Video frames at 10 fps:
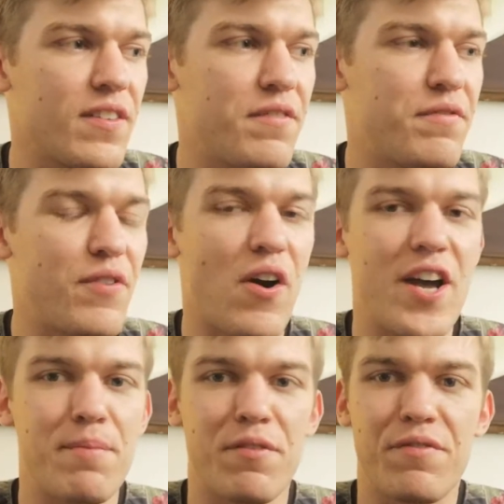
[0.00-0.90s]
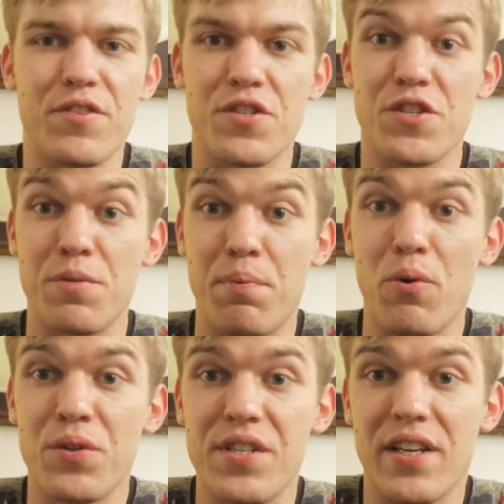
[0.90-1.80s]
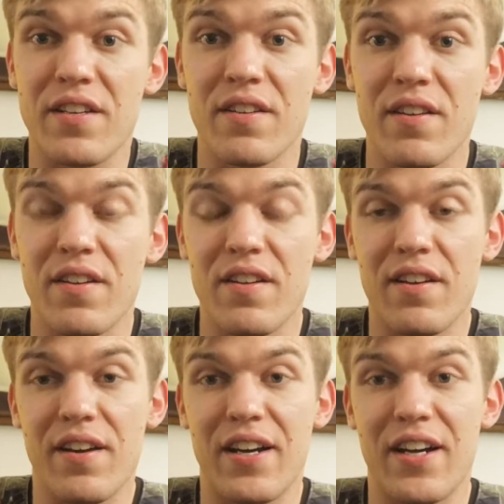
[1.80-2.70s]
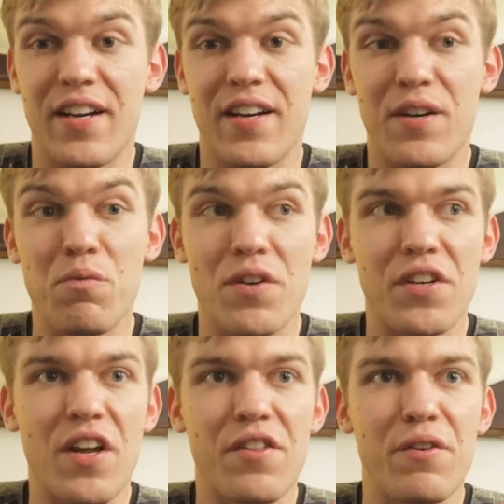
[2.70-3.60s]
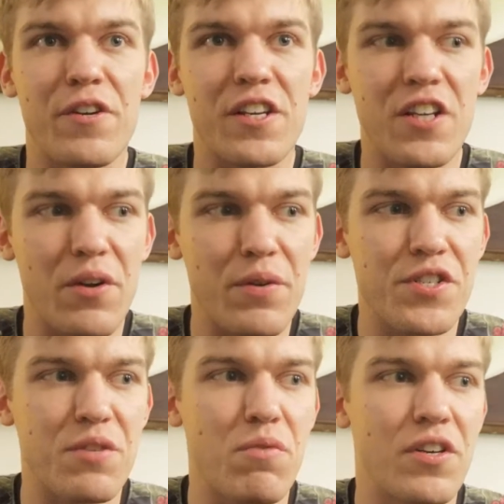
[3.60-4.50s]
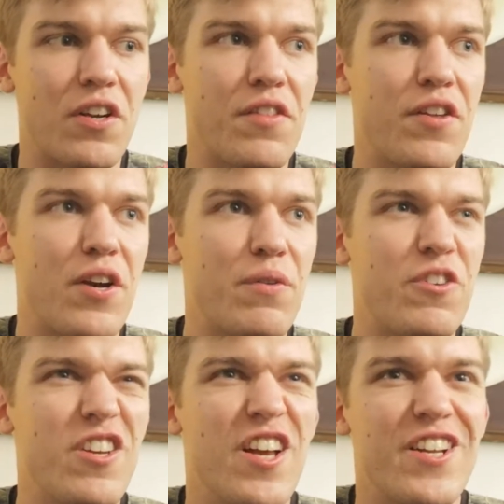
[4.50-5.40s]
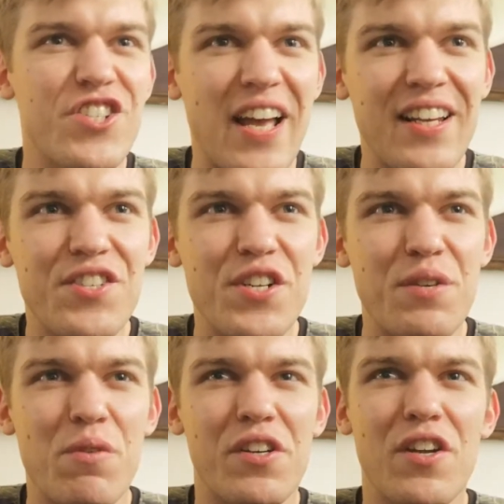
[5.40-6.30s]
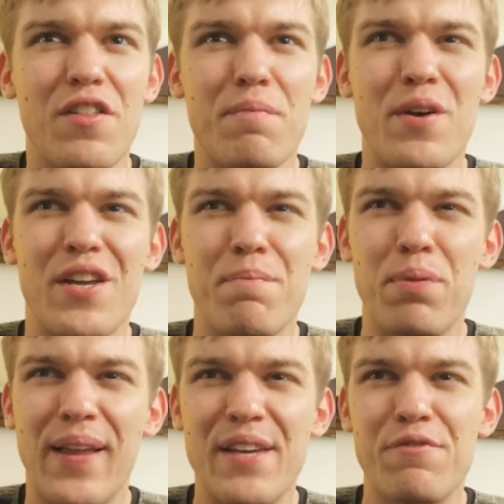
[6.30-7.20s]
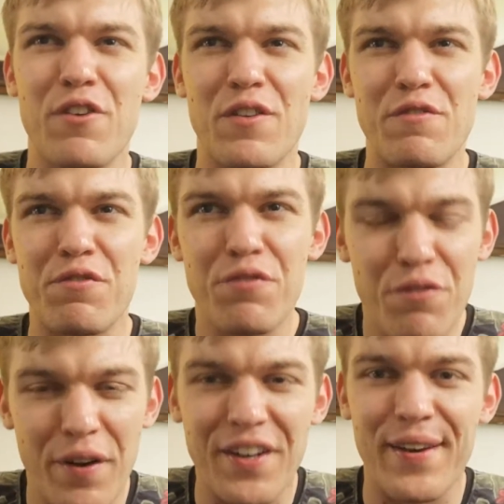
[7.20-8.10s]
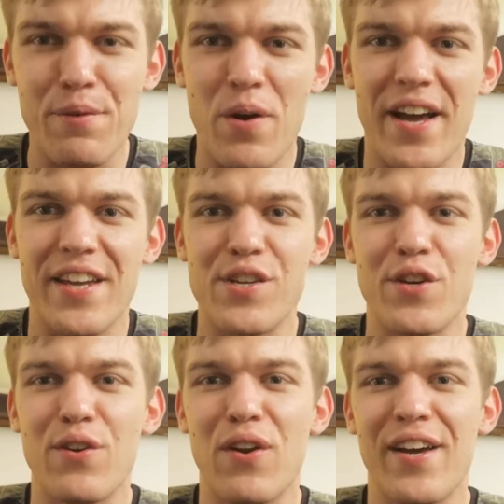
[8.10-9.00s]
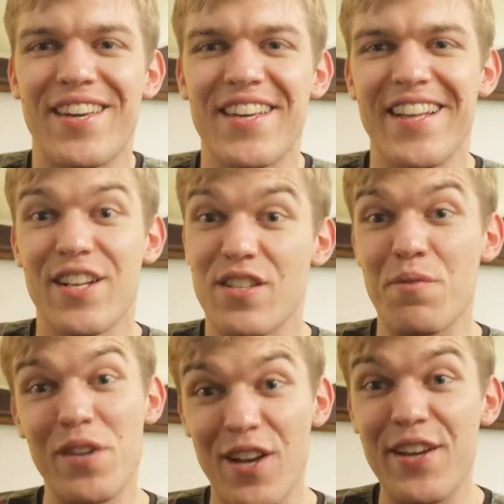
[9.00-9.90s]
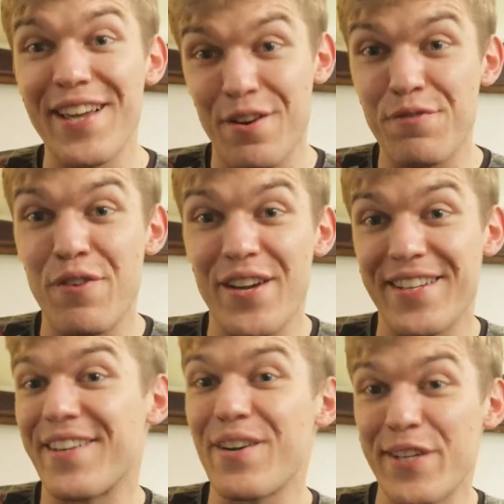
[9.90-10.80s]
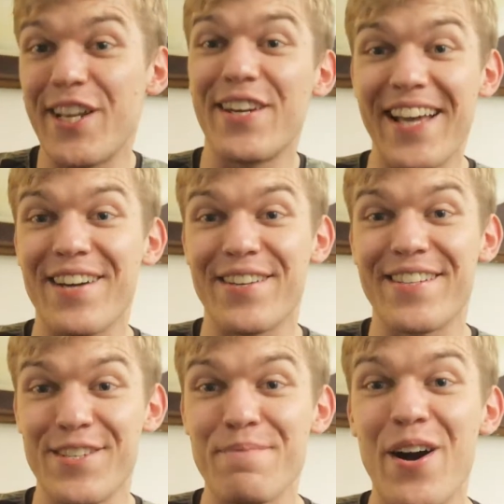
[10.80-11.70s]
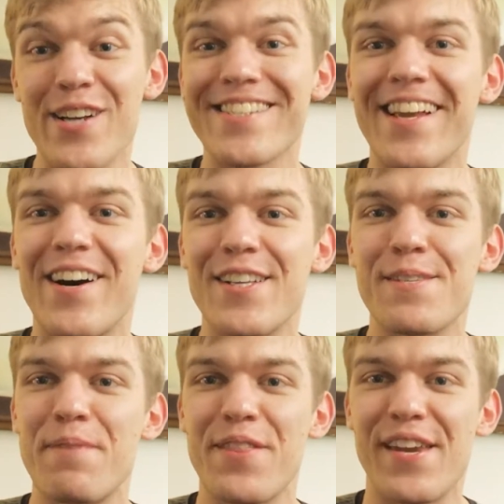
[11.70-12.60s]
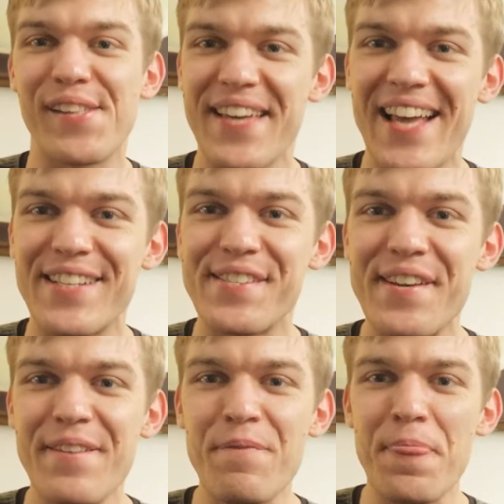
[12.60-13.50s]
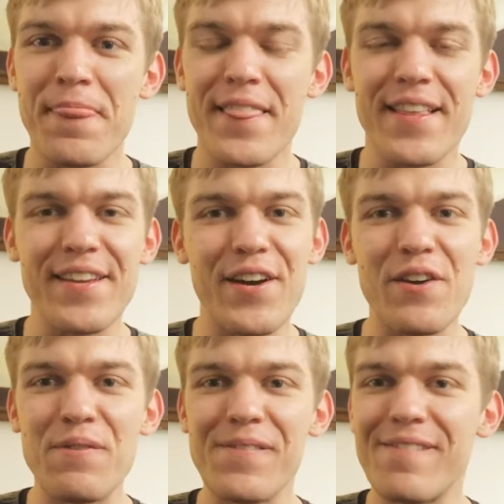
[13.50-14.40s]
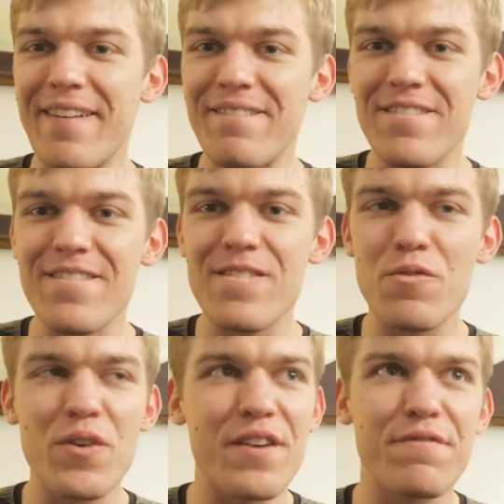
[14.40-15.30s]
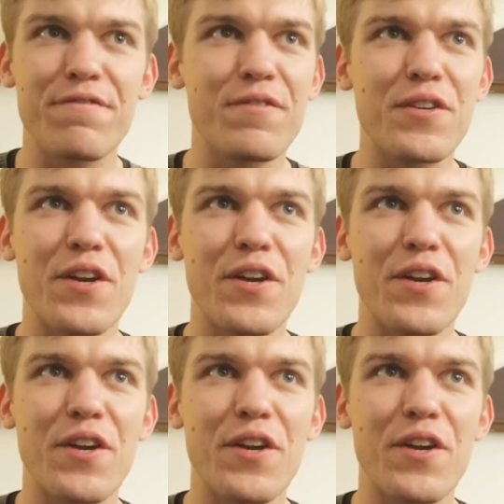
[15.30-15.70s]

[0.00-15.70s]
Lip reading: vibe of just supporting one another and encouraging one another and challenging one another, but in a playful and friendly way. So we're learning how to fight, we're learning how to do martial arts, but then at the end, when if